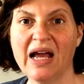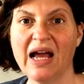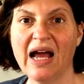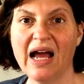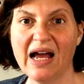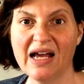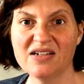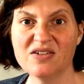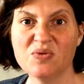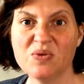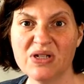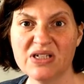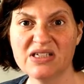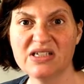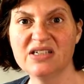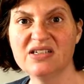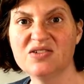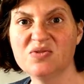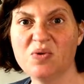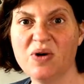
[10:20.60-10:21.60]
As was
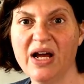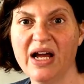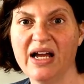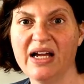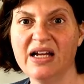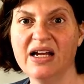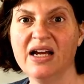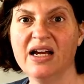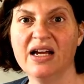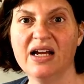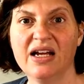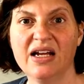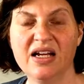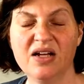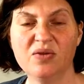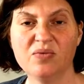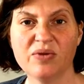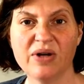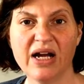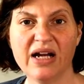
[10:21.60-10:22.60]
his way,
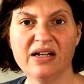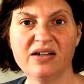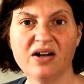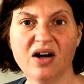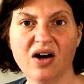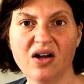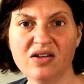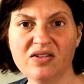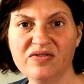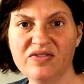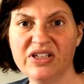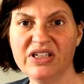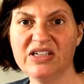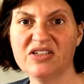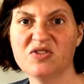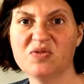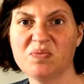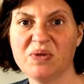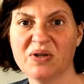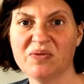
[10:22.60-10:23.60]
he read all of the
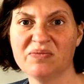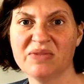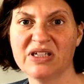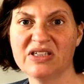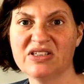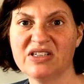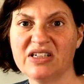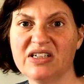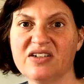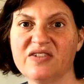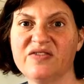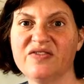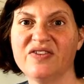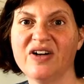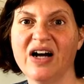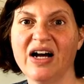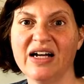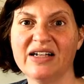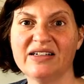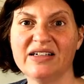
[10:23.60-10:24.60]
experiments he could
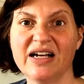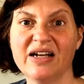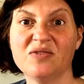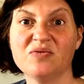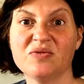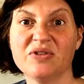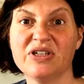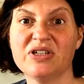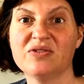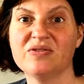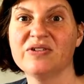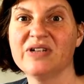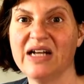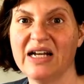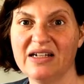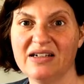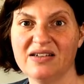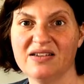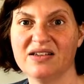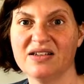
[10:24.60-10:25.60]
find and
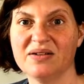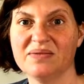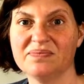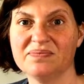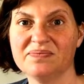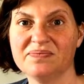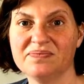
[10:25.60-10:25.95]
recreated them